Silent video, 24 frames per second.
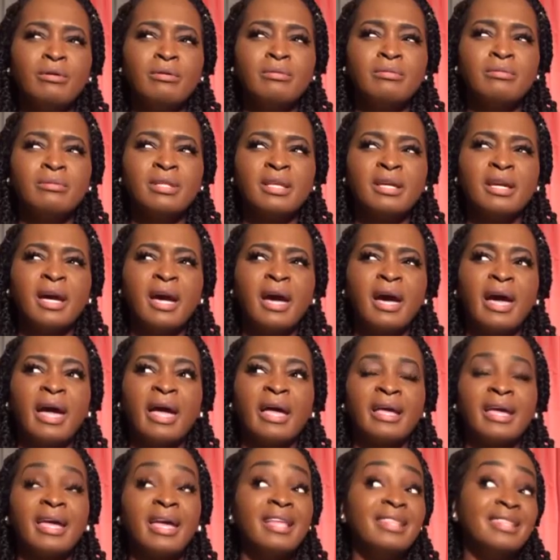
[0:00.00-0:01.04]
the guy.
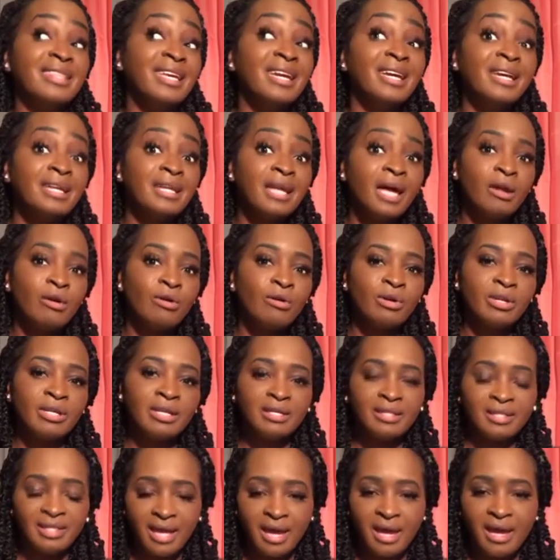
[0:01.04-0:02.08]
And then not
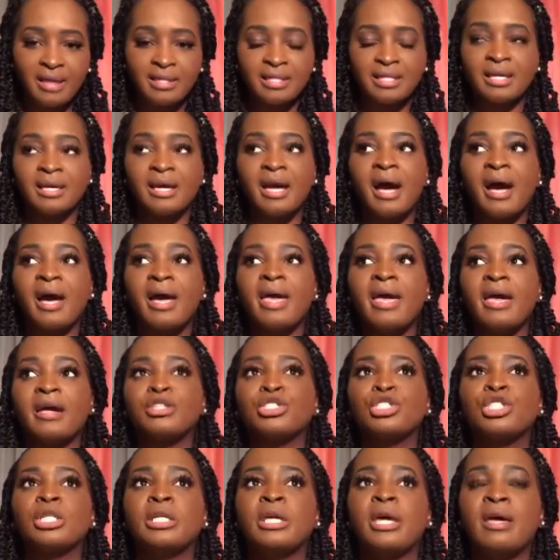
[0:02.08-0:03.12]
only that, the guy
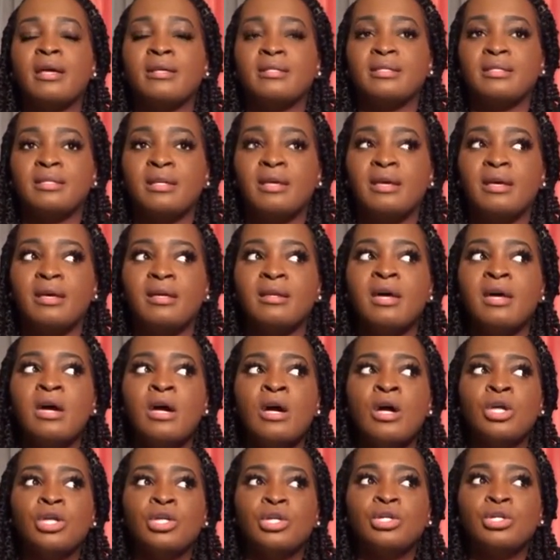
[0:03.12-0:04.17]
actually had said,
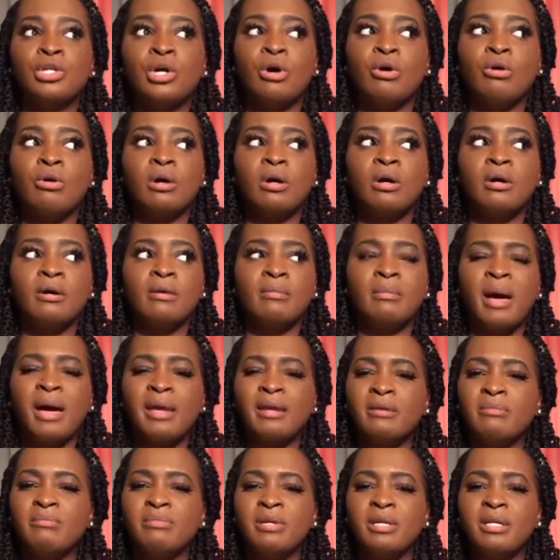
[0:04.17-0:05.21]
I
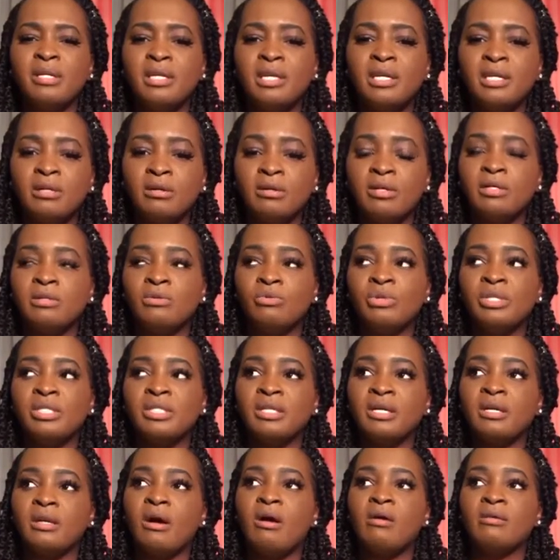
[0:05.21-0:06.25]
didn't been here in
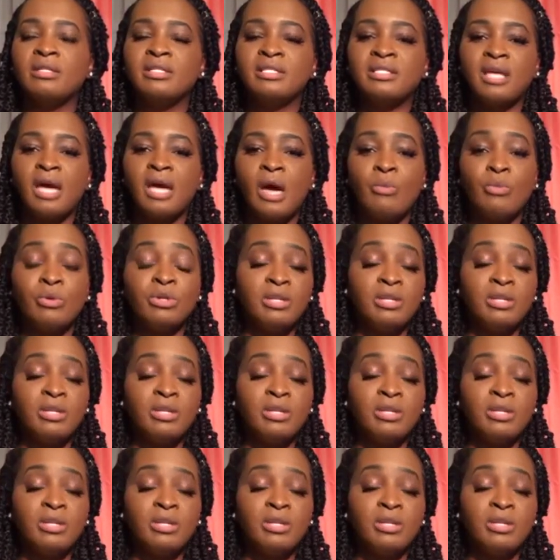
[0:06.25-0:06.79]
Louisiana all this time.